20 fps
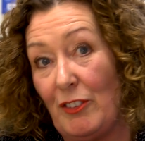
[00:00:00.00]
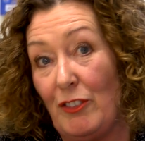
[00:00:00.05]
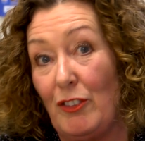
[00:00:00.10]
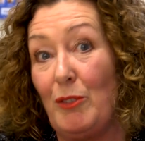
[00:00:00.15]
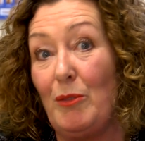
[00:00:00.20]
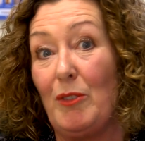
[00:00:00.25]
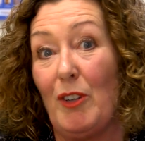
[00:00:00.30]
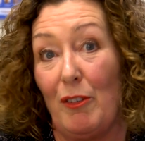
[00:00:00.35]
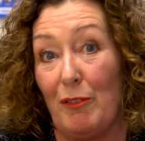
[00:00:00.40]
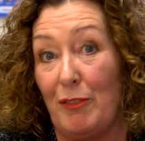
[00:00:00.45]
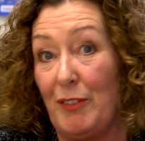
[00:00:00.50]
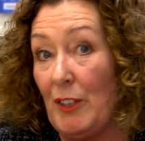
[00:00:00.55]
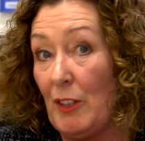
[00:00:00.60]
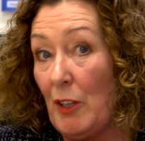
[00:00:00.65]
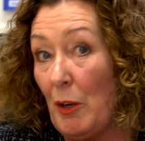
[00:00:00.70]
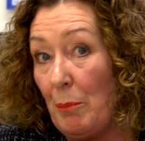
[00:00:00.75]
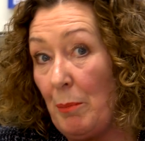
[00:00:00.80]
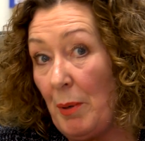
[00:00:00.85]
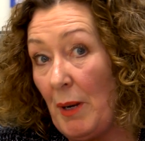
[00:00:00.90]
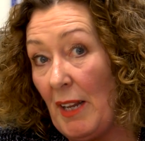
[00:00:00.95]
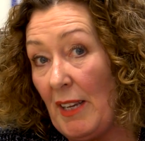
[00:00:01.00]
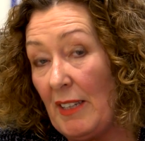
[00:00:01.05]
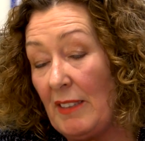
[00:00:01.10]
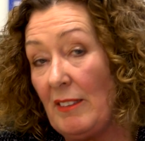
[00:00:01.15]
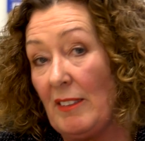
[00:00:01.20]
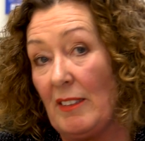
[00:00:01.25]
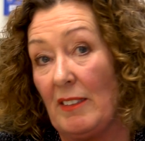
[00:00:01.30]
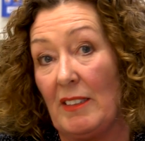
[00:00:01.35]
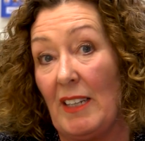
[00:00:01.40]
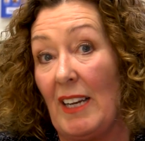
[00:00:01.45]
do not feel
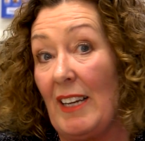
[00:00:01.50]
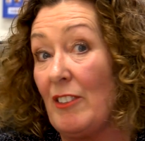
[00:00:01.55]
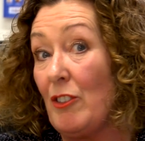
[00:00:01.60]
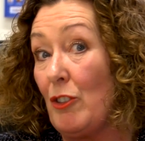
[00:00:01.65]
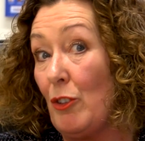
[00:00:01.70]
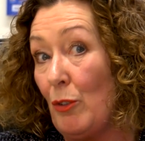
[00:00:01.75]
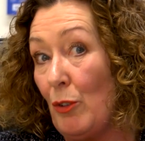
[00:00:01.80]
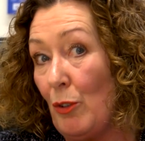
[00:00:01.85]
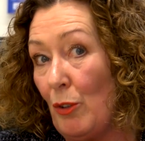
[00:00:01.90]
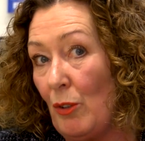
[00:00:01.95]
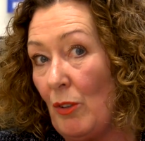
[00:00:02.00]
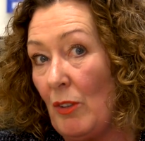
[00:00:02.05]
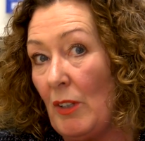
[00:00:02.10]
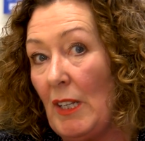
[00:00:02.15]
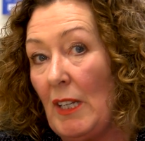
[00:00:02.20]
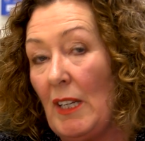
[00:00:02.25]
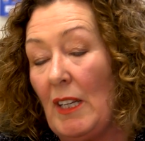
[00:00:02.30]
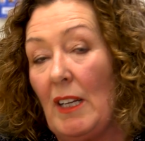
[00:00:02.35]
complacent at all.